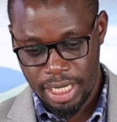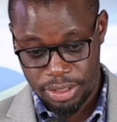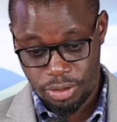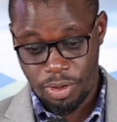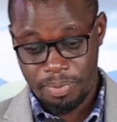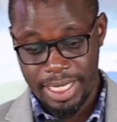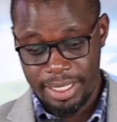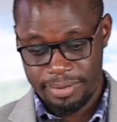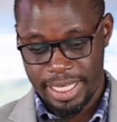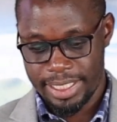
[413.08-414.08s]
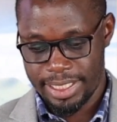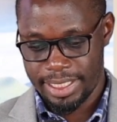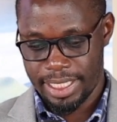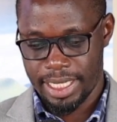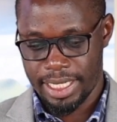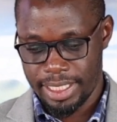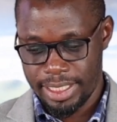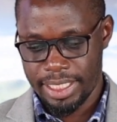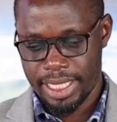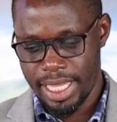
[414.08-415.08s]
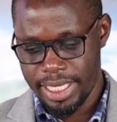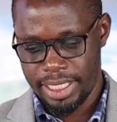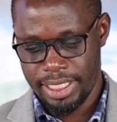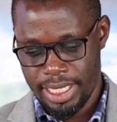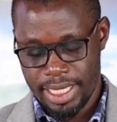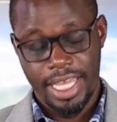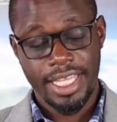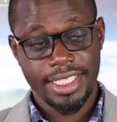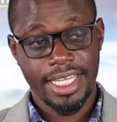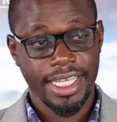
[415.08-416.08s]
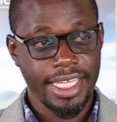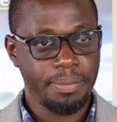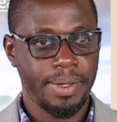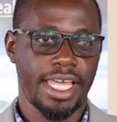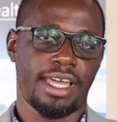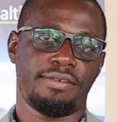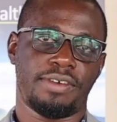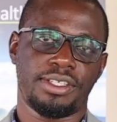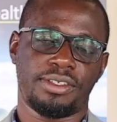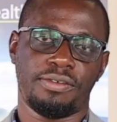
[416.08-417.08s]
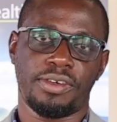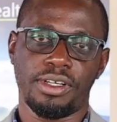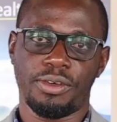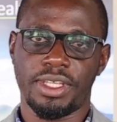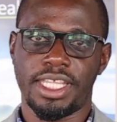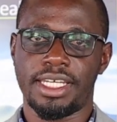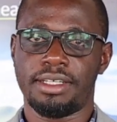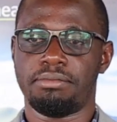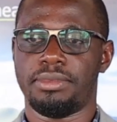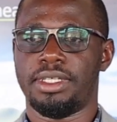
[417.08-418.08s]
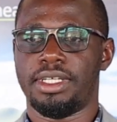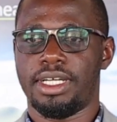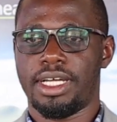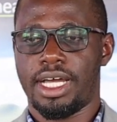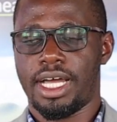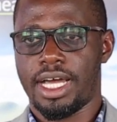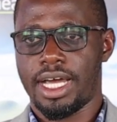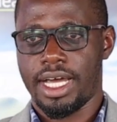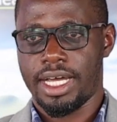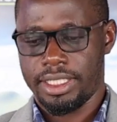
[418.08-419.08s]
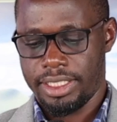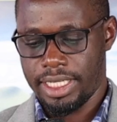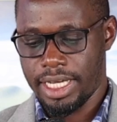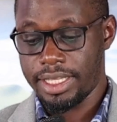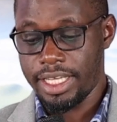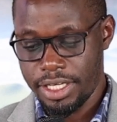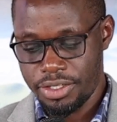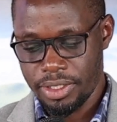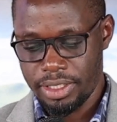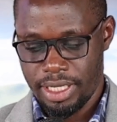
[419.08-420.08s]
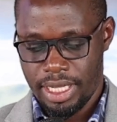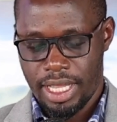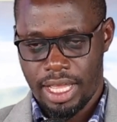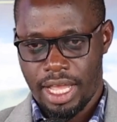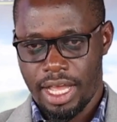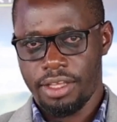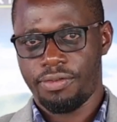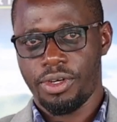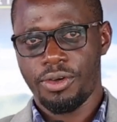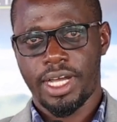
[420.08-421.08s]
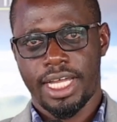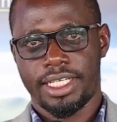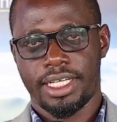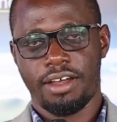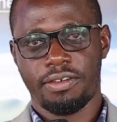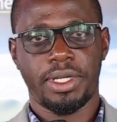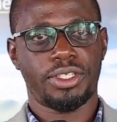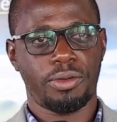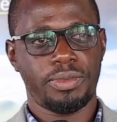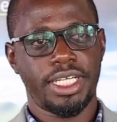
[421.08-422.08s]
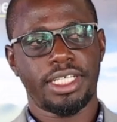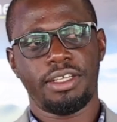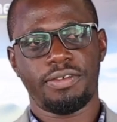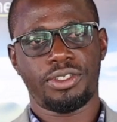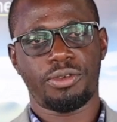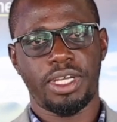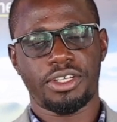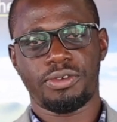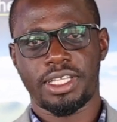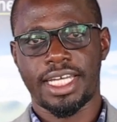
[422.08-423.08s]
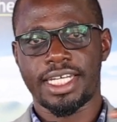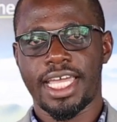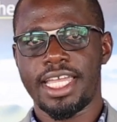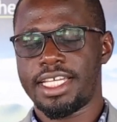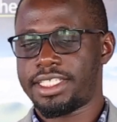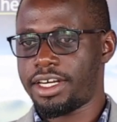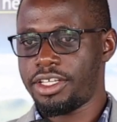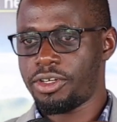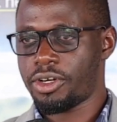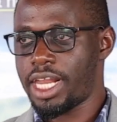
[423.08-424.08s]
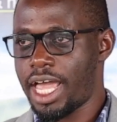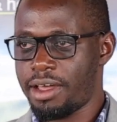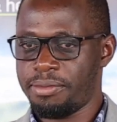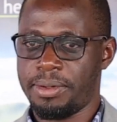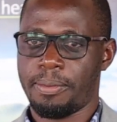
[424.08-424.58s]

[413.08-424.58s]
So we believe that in Kenya is a key player, first of all, within the region. If you look at government's objective is to make sure that Kenya is a regional hub,